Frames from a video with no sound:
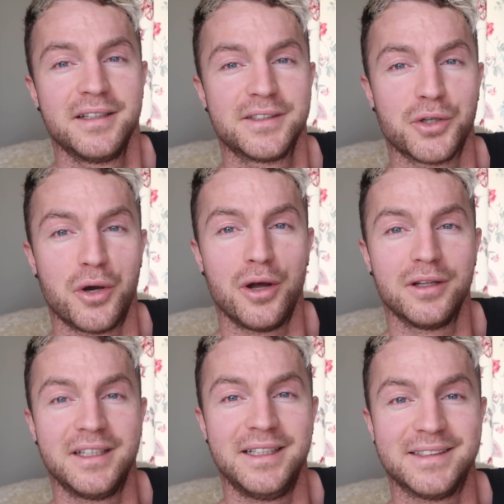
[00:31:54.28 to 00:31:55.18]
So
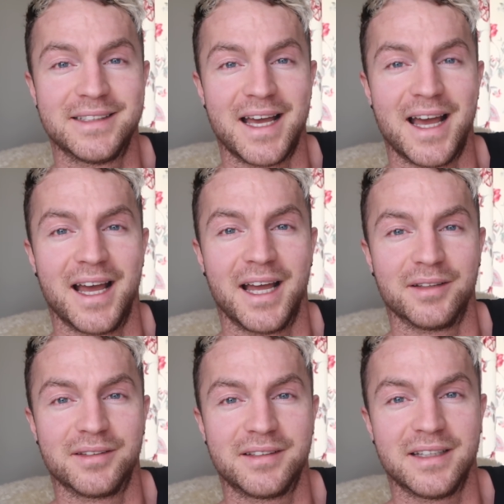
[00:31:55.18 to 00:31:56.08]
all these,
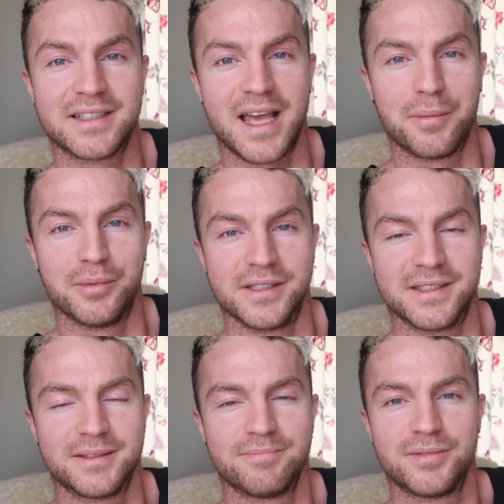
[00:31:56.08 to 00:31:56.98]
this
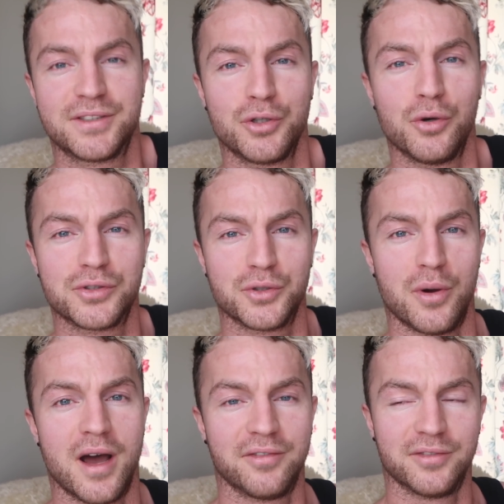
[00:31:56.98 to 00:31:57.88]
happens so
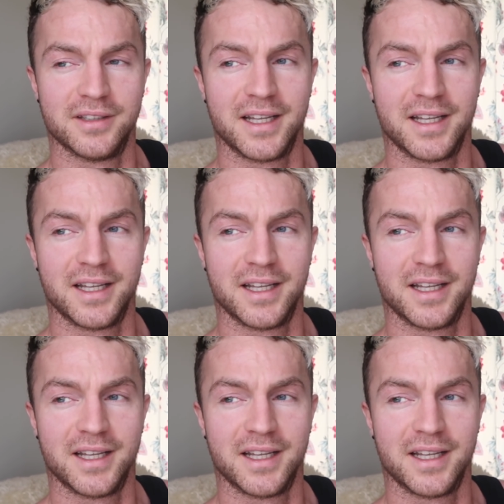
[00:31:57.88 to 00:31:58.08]
often.